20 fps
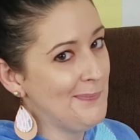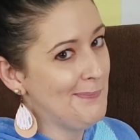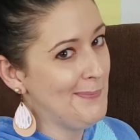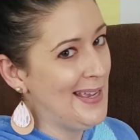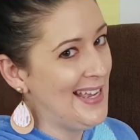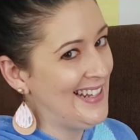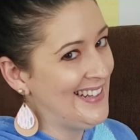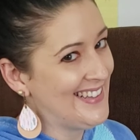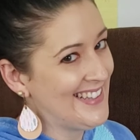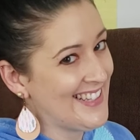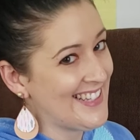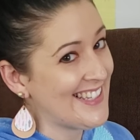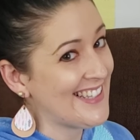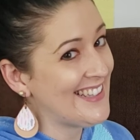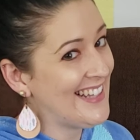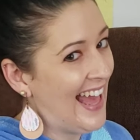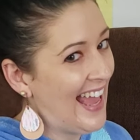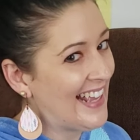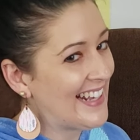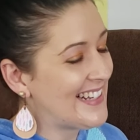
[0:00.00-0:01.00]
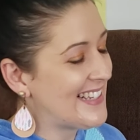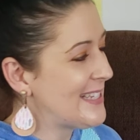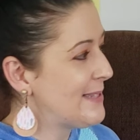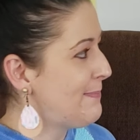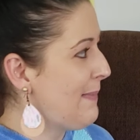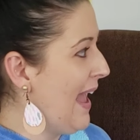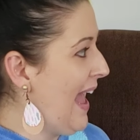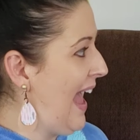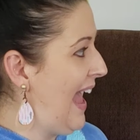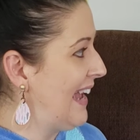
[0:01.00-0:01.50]
Mittens likes
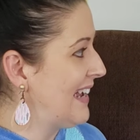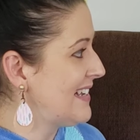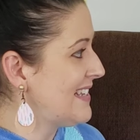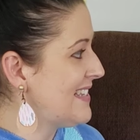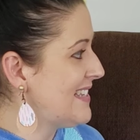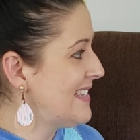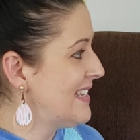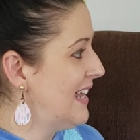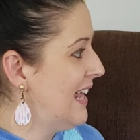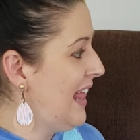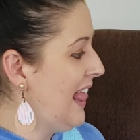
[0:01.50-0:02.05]
Max.